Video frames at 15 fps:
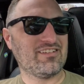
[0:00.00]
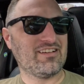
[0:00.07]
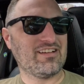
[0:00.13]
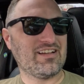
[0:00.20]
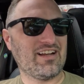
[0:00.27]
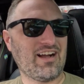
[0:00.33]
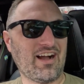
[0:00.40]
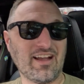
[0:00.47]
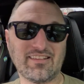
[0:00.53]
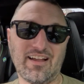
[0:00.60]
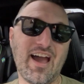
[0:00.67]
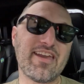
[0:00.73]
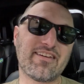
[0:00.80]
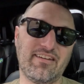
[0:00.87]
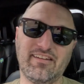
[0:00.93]
I
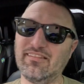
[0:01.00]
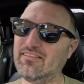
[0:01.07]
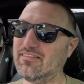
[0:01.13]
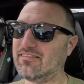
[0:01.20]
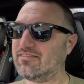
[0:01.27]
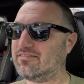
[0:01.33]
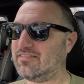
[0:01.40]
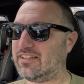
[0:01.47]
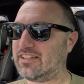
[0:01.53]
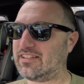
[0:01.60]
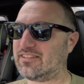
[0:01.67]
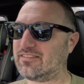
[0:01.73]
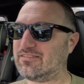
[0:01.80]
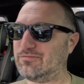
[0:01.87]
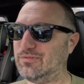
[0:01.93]
like it, you
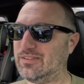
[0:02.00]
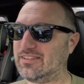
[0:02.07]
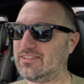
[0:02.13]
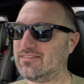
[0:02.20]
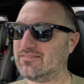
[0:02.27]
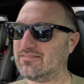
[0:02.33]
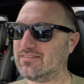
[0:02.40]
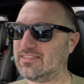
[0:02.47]
know, but